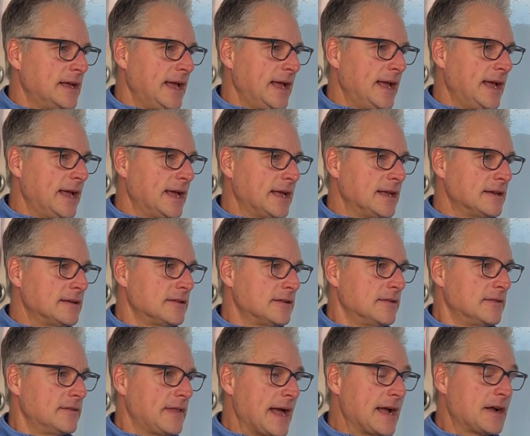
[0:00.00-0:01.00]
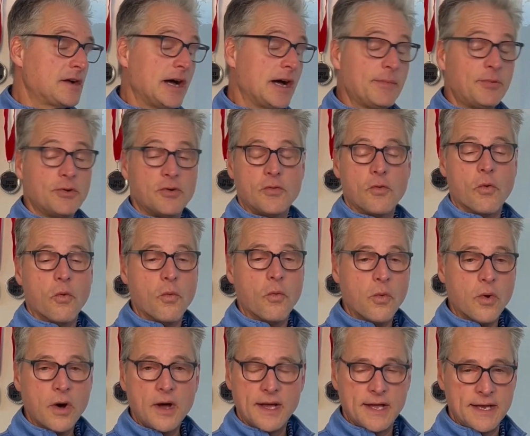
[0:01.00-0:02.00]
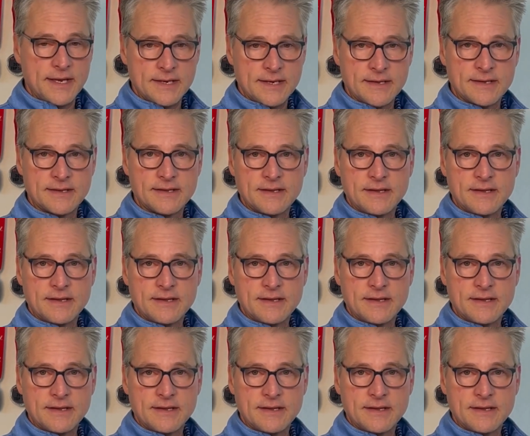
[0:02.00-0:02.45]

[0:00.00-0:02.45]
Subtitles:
and that couple won